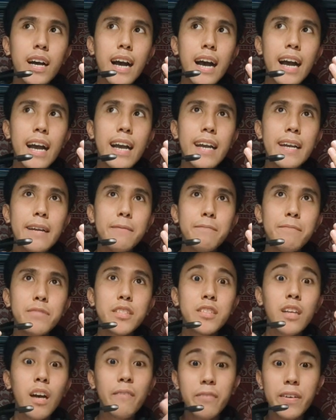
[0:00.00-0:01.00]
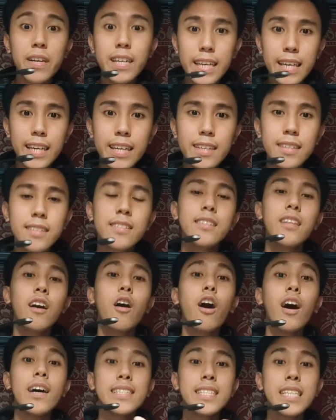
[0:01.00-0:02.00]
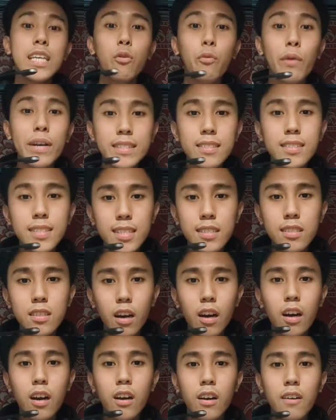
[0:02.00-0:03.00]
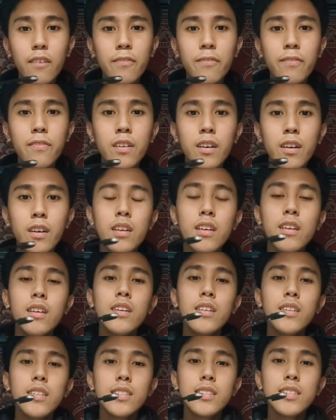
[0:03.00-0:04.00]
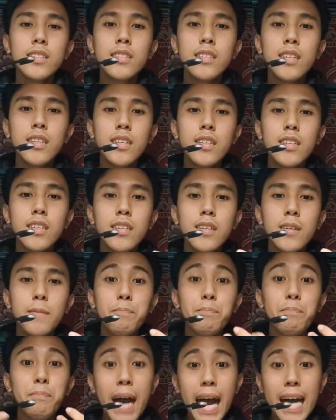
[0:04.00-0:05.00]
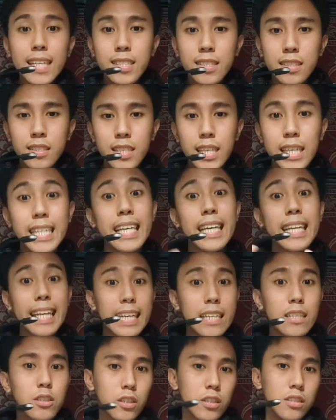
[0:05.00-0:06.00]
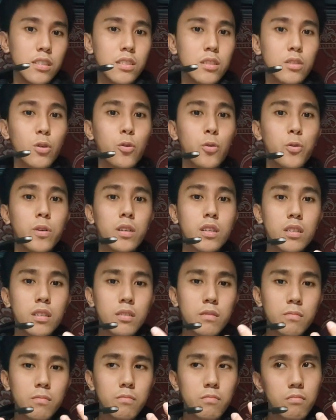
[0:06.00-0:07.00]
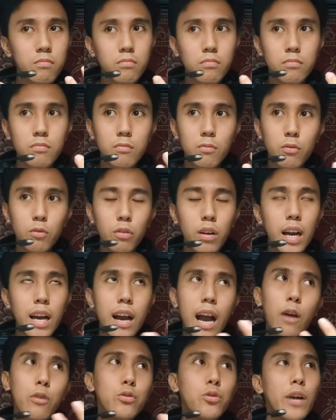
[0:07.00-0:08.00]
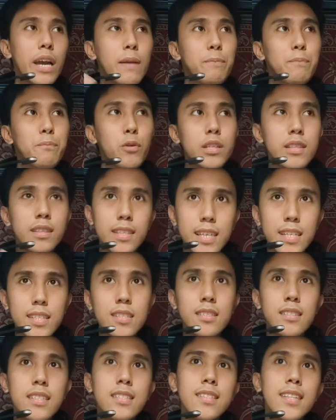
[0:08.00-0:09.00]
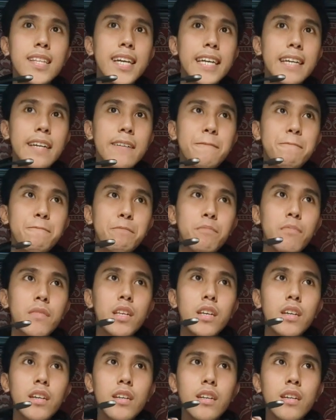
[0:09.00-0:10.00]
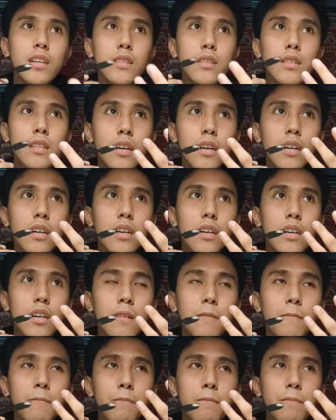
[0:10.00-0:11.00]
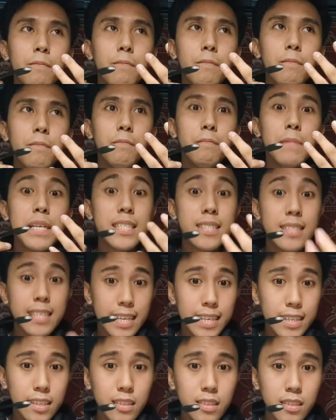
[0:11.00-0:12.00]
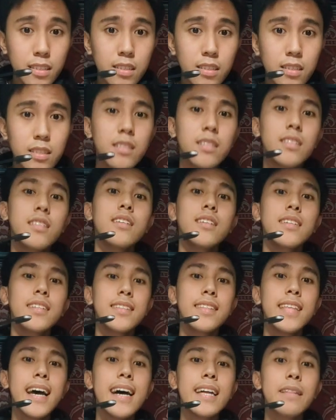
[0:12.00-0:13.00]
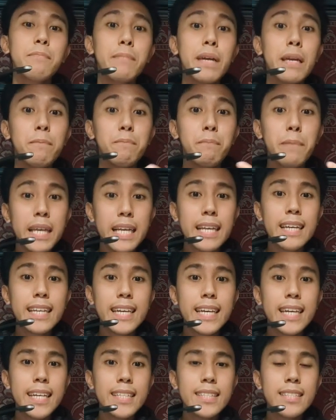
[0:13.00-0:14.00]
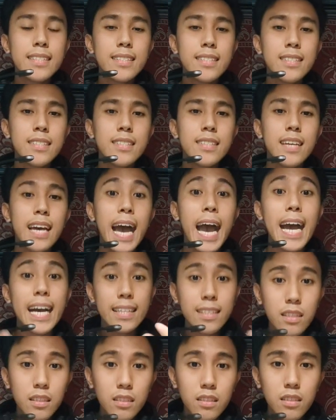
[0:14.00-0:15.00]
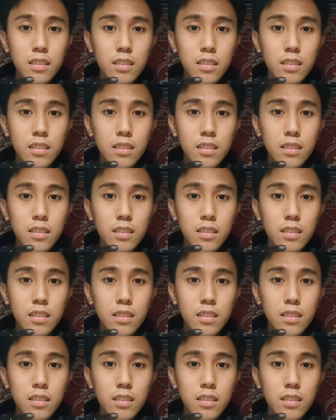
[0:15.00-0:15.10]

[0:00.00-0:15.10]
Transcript: I'm suffering the consequences of the past generations, or how do I put this? It's like the mistakes that my parents had